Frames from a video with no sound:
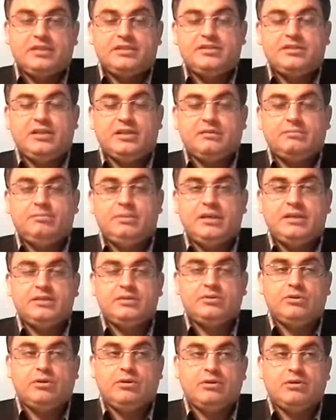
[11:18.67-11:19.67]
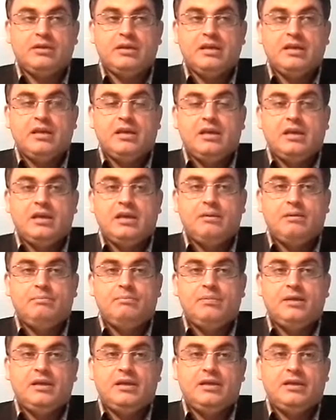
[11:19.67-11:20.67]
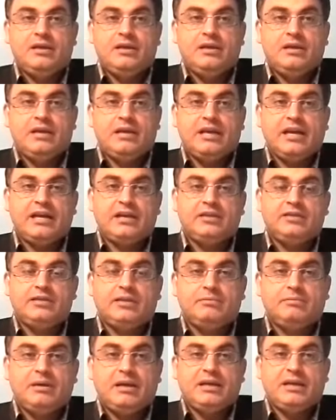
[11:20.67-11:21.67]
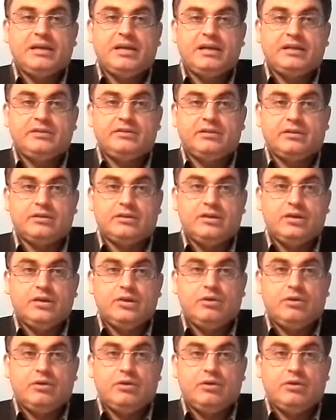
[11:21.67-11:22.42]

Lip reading: It's not based on character by character,